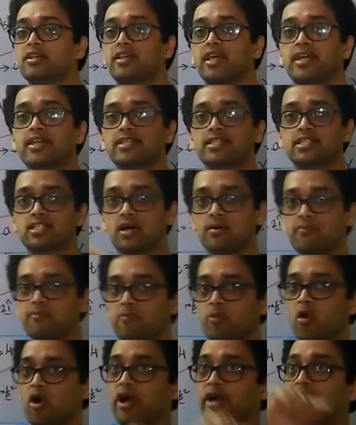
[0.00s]
There is
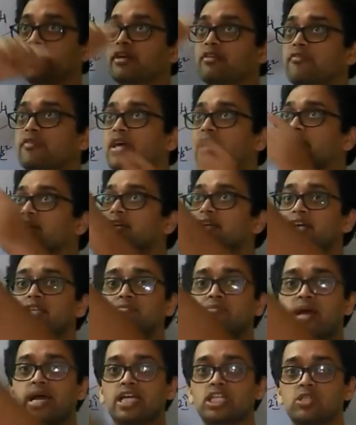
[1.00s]
some point where it
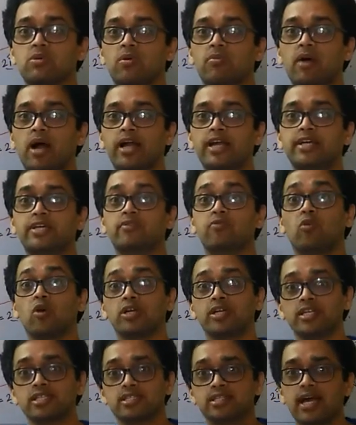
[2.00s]
has maximum height.
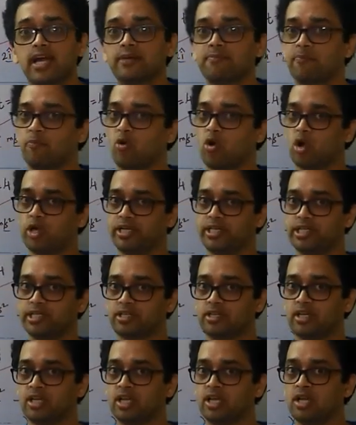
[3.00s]
What is that
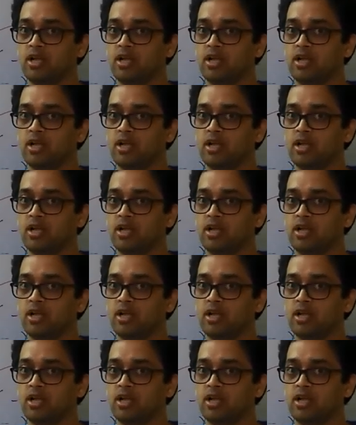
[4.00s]
point?